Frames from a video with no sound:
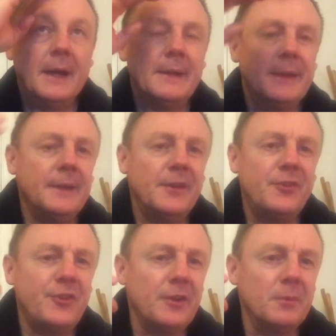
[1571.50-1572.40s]
And then this
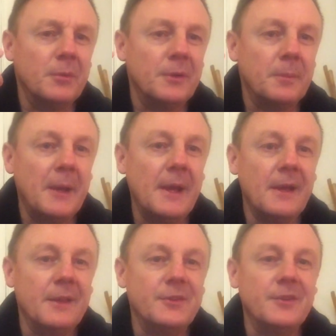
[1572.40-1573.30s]
gentleman
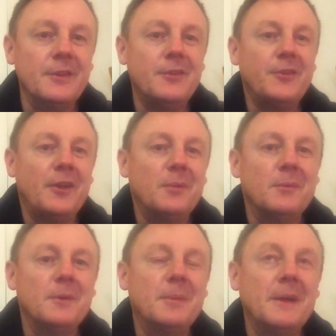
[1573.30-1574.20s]
appears,
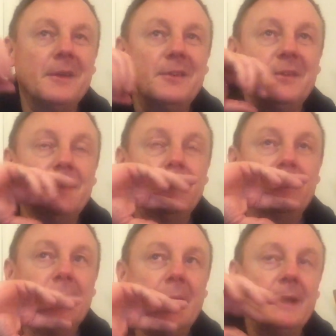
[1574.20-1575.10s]

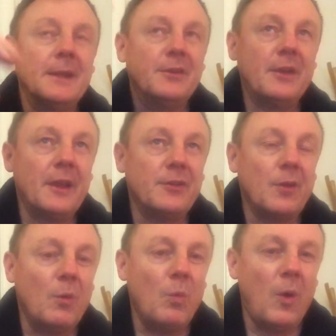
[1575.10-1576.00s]
and he's
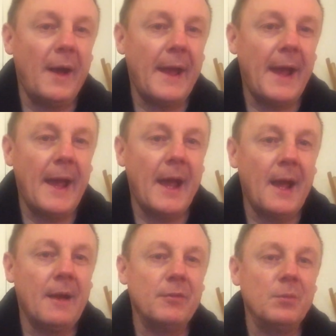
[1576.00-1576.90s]
got white
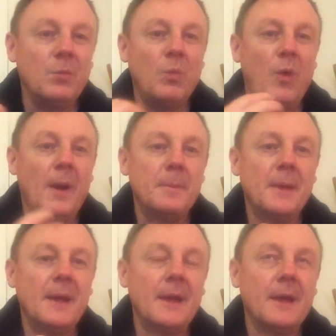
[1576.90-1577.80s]
hair and white
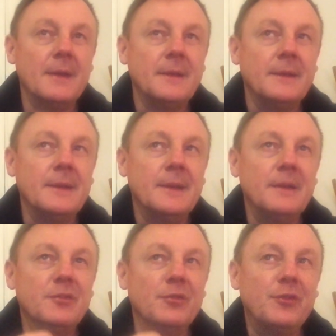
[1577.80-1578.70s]
beard, and
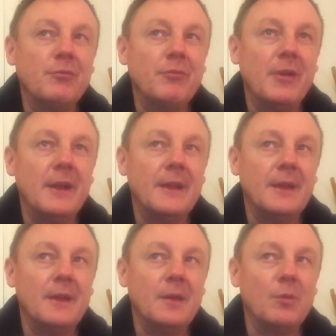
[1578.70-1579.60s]
there's this
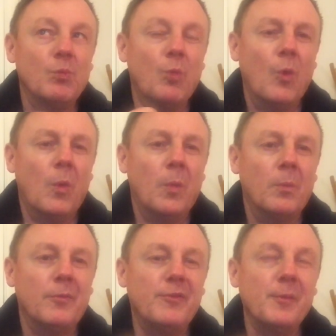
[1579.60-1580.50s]
really
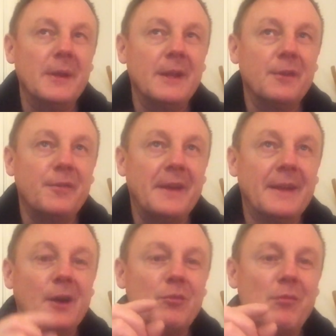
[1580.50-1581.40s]
warm, familiar
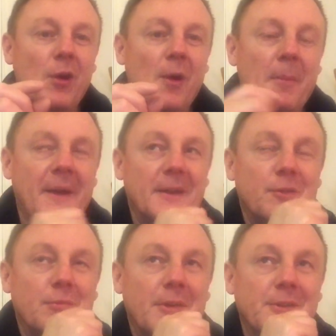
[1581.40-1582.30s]
feeling. I wrote about
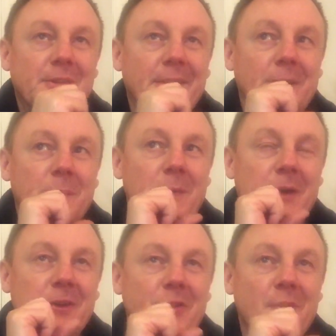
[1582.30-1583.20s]
this recently on
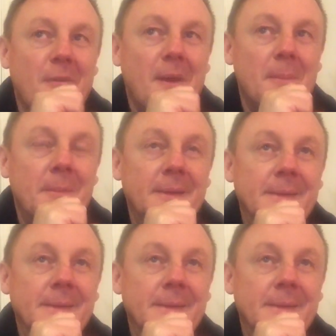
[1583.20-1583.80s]
my Instagram.